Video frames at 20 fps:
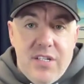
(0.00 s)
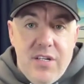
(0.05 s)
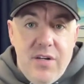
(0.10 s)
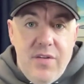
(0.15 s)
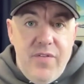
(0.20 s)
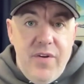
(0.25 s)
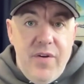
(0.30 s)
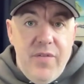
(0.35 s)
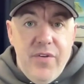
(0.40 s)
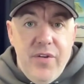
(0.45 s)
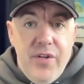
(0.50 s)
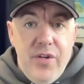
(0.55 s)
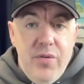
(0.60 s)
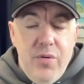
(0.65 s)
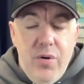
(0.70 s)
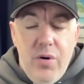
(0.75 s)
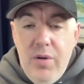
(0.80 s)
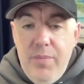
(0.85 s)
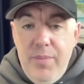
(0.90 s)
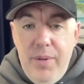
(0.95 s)
a good fit for
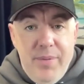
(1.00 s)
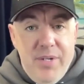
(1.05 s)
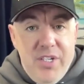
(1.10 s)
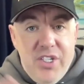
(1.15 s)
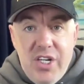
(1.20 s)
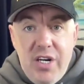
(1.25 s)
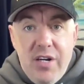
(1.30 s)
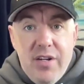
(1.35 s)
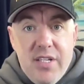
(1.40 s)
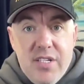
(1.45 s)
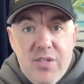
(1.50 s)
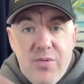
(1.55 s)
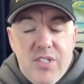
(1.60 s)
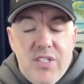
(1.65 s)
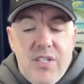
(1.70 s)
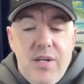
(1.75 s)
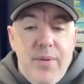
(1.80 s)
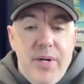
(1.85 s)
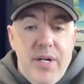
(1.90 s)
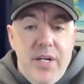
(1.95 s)
you, or maybe share this with
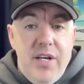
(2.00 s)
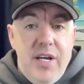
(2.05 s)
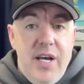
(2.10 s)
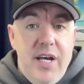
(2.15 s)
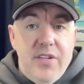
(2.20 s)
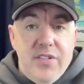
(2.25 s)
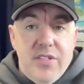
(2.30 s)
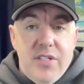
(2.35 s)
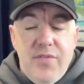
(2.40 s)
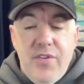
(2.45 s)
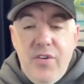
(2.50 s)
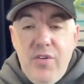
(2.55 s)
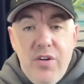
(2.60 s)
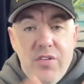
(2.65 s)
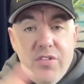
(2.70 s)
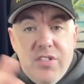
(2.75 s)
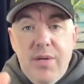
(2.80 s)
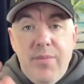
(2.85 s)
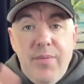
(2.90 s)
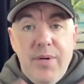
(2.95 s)
somebody else. If you
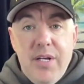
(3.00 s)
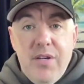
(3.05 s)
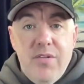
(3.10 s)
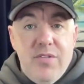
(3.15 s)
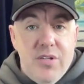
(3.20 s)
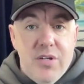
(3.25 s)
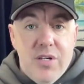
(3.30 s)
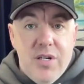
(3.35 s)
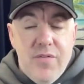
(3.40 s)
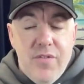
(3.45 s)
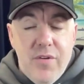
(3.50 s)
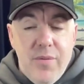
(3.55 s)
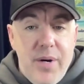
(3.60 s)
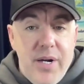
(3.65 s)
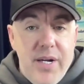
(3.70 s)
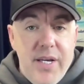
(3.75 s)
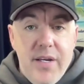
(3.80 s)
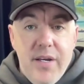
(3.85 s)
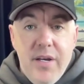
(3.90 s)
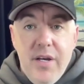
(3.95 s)
know somebody who's looking for
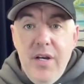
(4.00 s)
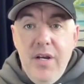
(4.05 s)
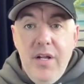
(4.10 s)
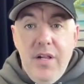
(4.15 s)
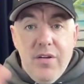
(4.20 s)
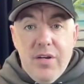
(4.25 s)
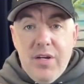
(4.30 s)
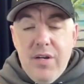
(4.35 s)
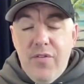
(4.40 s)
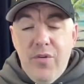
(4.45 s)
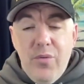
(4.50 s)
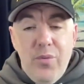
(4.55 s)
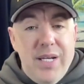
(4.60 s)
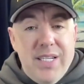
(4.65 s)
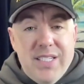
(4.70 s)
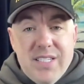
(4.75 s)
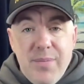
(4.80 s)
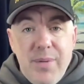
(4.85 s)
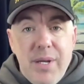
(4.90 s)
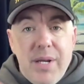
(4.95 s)
money, looking for
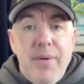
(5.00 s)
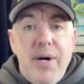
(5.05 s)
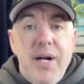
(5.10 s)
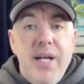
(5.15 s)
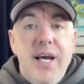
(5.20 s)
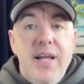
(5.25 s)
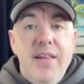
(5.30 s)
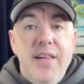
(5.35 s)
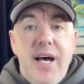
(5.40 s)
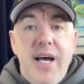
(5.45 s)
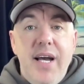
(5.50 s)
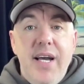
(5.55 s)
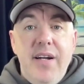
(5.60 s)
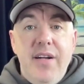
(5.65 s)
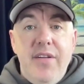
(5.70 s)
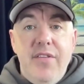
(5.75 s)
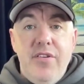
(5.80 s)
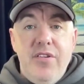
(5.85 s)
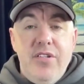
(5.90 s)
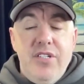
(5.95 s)
ways to make money
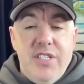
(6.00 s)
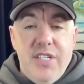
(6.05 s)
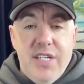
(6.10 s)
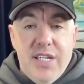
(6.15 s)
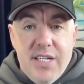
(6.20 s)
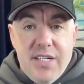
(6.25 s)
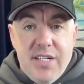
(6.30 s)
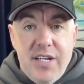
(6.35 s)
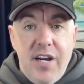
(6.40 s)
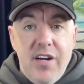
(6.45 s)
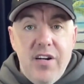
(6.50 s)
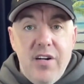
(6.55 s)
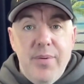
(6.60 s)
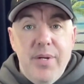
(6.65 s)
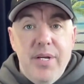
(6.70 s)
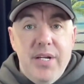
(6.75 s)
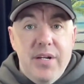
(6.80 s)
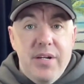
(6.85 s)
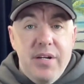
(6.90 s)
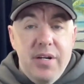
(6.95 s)
online, and they're sick and tired of
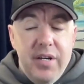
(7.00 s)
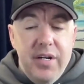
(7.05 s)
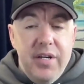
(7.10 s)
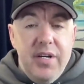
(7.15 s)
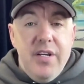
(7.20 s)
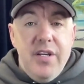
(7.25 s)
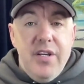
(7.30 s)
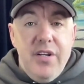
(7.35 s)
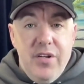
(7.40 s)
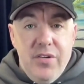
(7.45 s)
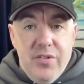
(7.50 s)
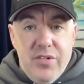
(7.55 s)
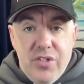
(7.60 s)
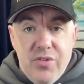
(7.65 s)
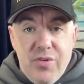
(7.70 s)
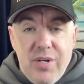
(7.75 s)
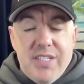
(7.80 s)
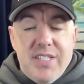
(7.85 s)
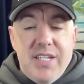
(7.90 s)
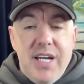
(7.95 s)
being,
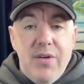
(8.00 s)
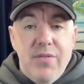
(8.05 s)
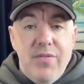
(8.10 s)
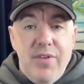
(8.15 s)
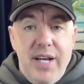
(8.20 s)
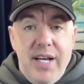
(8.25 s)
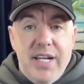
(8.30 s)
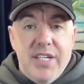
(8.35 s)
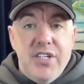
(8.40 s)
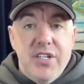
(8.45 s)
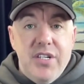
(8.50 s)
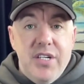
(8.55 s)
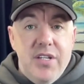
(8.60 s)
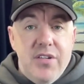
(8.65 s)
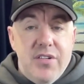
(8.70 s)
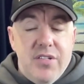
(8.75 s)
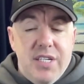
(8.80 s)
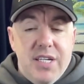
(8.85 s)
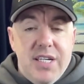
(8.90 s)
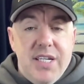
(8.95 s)
stressed out financially,
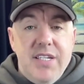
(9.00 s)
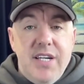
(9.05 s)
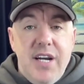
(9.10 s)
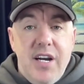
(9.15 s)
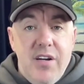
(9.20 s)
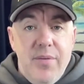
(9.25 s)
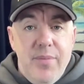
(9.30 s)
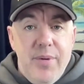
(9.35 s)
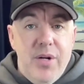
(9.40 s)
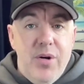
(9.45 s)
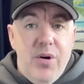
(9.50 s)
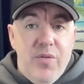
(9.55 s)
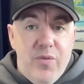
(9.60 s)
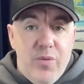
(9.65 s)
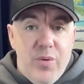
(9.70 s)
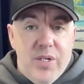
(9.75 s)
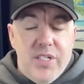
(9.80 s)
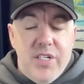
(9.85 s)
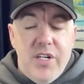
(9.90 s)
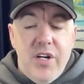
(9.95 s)
they're sick and tired of being
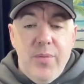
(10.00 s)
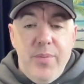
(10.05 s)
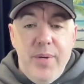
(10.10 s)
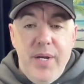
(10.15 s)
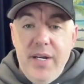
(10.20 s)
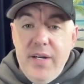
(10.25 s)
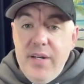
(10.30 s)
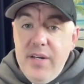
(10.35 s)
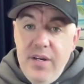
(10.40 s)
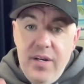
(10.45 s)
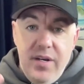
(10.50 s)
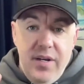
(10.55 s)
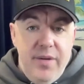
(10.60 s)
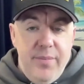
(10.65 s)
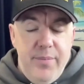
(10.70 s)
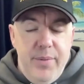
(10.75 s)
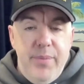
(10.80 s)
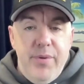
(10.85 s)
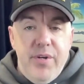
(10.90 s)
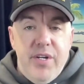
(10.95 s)
overworked and underpaid,
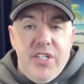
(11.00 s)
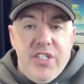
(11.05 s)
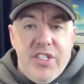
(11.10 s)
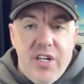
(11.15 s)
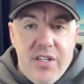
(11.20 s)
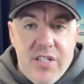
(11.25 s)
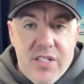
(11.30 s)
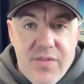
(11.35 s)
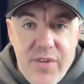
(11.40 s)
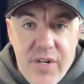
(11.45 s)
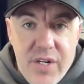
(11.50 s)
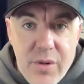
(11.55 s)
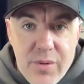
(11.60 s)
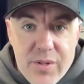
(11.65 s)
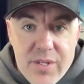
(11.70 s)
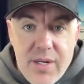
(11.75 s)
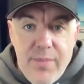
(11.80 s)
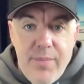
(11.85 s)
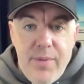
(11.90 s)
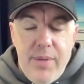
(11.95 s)
maybe you can share this video
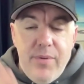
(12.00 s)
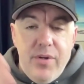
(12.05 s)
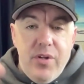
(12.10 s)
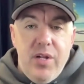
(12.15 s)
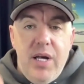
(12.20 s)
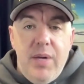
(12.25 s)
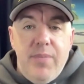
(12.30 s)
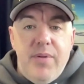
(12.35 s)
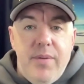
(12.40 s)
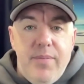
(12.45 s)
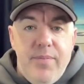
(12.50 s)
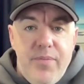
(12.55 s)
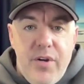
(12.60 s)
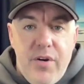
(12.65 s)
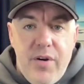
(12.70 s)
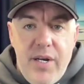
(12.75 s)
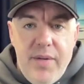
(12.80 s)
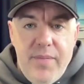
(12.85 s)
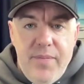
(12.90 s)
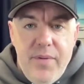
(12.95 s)
with them. Maybe it'll help them.
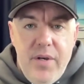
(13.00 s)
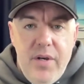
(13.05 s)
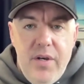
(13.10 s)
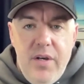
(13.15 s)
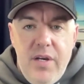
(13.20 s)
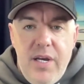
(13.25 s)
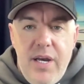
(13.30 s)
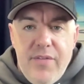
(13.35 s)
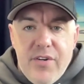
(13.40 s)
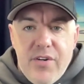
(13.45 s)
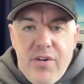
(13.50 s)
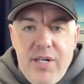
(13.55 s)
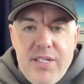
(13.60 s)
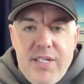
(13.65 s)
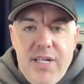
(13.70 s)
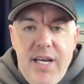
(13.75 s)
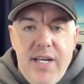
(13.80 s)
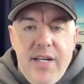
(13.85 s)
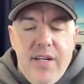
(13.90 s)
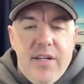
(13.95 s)
All right. Have a great
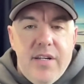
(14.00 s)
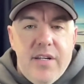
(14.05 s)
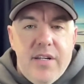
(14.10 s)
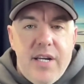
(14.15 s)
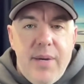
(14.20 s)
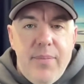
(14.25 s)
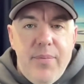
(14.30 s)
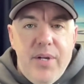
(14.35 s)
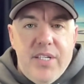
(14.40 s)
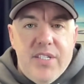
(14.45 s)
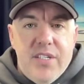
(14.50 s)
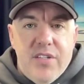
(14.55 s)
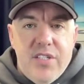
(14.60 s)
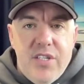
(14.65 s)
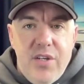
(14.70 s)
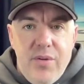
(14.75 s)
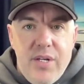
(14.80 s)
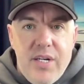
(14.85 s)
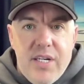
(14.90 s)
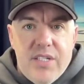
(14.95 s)
day. God bless. I'll
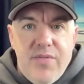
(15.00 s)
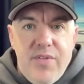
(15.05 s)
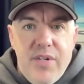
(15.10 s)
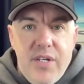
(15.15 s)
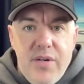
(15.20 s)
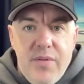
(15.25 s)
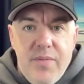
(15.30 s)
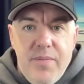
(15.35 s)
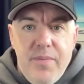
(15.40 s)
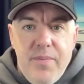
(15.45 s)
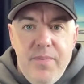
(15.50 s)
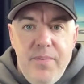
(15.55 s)
see you in the next video.